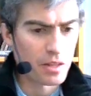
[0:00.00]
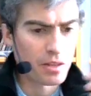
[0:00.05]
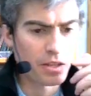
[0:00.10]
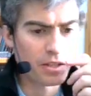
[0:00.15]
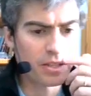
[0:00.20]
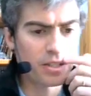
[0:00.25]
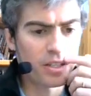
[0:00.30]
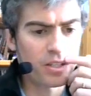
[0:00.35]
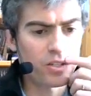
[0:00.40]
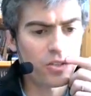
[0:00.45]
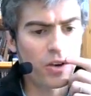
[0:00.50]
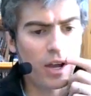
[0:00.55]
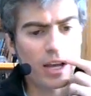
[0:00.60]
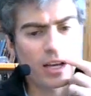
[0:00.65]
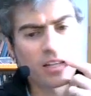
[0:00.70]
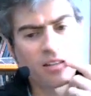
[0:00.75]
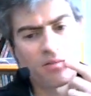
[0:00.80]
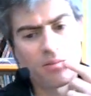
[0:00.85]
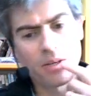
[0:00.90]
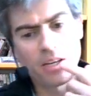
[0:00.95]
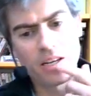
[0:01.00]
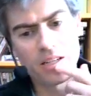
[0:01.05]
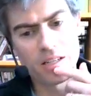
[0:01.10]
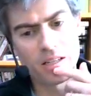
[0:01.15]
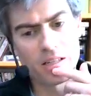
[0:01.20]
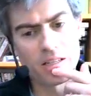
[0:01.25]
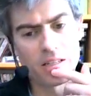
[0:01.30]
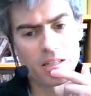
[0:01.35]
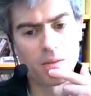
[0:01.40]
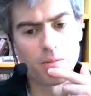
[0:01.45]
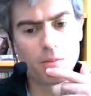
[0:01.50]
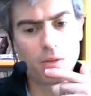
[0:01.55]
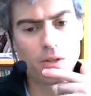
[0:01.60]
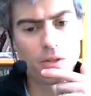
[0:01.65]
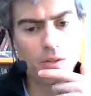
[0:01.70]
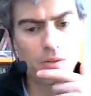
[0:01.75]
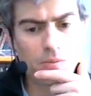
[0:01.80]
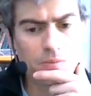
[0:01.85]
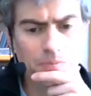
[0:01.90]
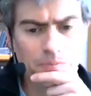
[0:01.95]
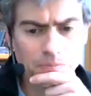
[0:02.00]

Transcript: this is attractive because it's simple.